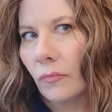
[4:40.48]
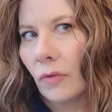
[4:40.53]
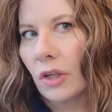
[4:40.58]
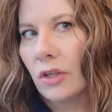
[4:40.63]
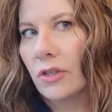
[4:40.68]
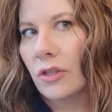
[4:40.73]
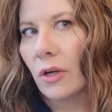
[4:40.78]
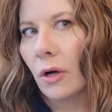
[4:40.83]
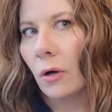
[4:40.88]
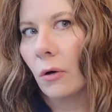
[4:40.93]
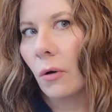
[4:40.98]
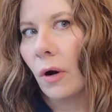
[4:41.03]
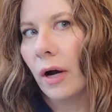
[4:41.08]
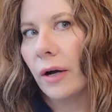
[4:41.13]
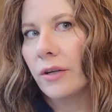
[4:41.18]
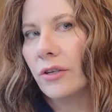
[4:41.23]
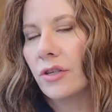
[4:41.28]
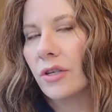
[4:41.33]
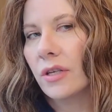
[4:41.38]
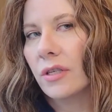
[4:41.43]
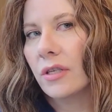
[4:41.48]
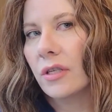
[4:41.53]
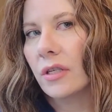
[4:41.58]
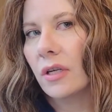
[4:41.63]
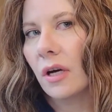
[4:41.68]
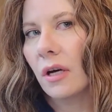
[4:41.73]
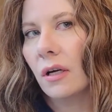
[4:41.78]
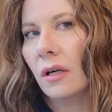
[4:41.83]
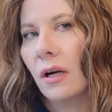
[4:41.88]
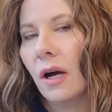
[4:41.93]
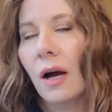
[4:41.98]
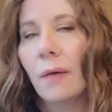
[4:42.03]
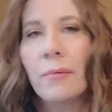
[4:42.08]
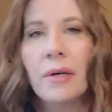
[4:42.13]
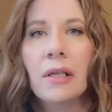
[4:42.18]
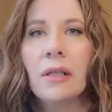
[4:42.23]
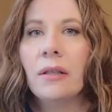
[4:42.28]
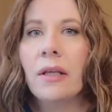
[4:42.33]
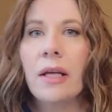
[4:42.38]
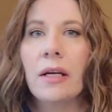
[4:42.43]
So I just, I'm
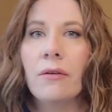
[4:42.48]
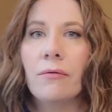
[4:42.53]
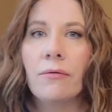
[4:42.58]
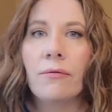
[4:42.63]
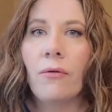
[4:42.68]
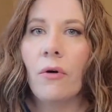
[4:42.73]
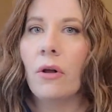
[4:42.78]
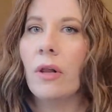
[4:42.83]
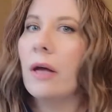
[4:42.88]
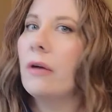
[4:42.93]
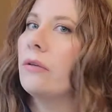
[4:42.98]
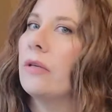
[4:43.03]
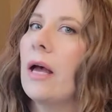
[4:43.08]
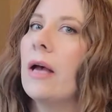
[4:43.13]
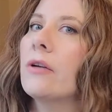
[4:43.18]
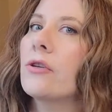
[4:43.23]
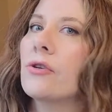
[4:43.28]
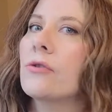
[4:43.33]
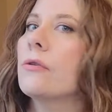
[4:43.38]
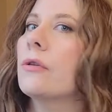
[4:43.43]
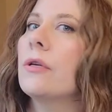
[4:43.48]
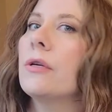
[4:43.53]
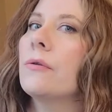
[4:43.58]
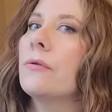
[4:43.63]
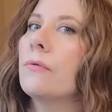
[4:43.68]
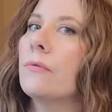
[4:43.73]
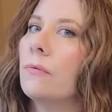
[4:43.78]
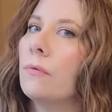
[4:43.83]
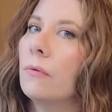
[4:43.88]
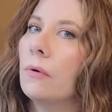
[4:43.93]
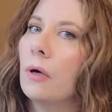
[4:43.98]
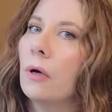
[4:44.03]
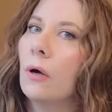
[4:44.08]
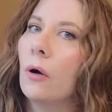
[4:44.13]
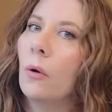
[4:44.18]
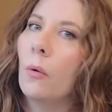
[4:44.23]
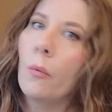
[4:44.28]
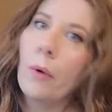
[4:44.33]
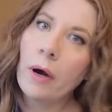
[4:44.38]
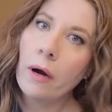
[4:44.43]
going to let it fall out naturally through
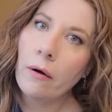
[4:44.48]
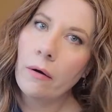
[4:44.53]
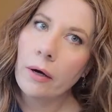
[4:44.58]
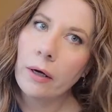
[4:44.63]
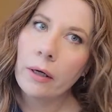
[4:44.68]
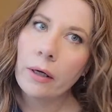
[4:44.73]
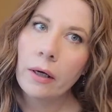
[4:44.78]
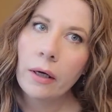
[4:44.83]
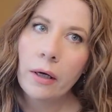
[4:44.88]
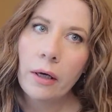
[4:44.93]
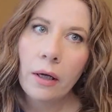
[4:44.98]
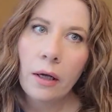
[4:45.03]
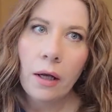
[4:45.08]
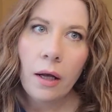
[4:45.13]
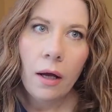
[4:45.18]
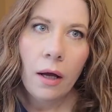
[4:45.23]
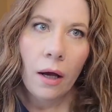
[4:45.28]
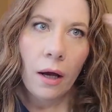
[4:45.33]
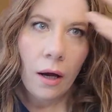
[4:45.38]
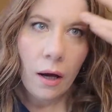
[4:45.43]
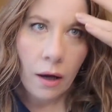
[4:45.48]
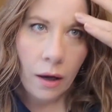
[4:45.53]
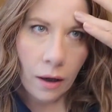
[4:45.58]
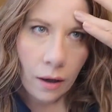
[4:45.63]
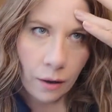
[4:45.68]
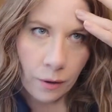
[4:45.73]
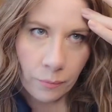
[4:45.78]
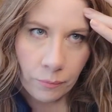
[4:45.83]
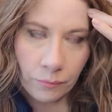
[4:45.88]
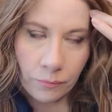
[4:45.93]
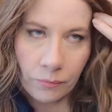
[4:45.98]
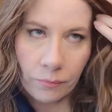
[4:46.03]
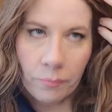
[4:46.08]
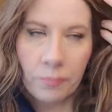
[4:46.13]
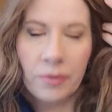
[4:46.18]
wearing. So